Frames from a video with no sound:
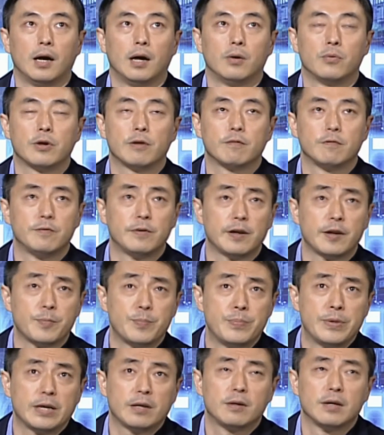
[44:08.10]
Uh, we have a very
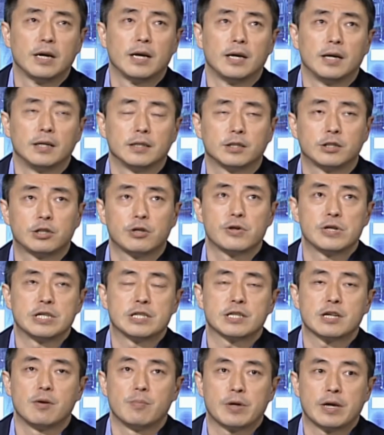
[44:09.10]
big uh,
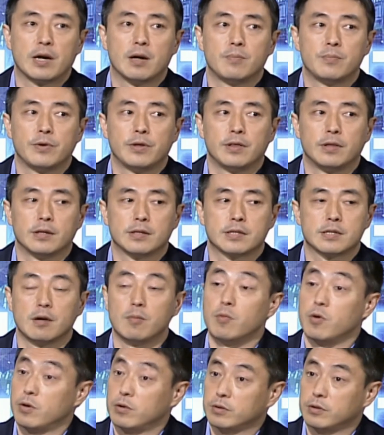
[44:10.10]
series coming up in the
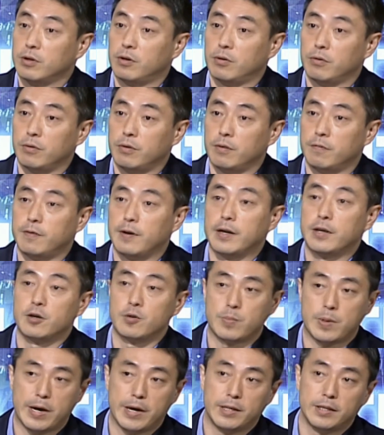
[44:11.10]
summer called The
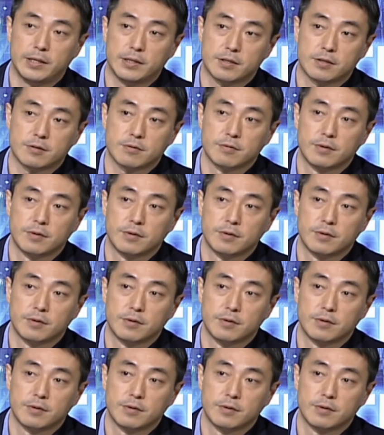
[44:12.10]
Fighter Pilots.